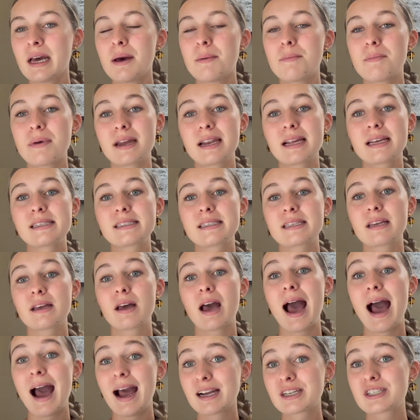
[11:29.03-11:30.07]
but it's
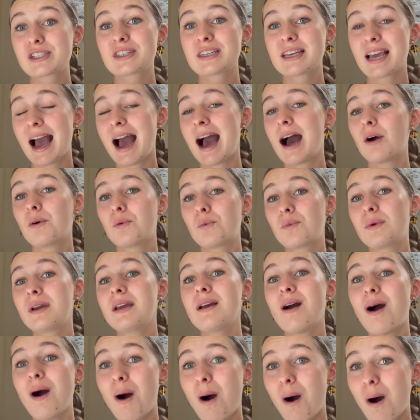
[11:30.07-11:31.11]
actually how
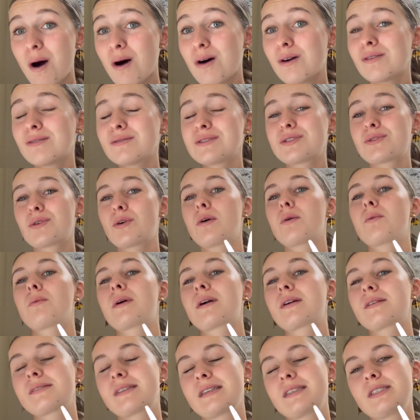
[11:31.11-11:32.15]
we all store
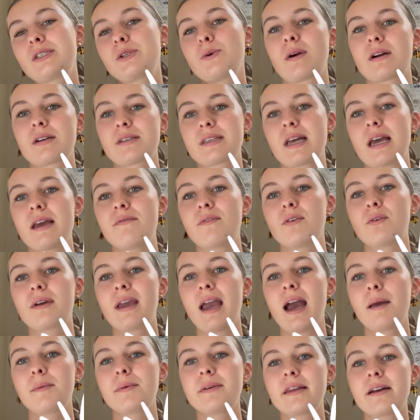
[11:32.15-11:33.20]
words into our sight
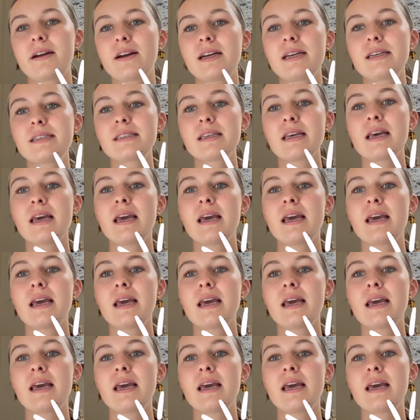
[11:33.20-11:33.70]
vocabularies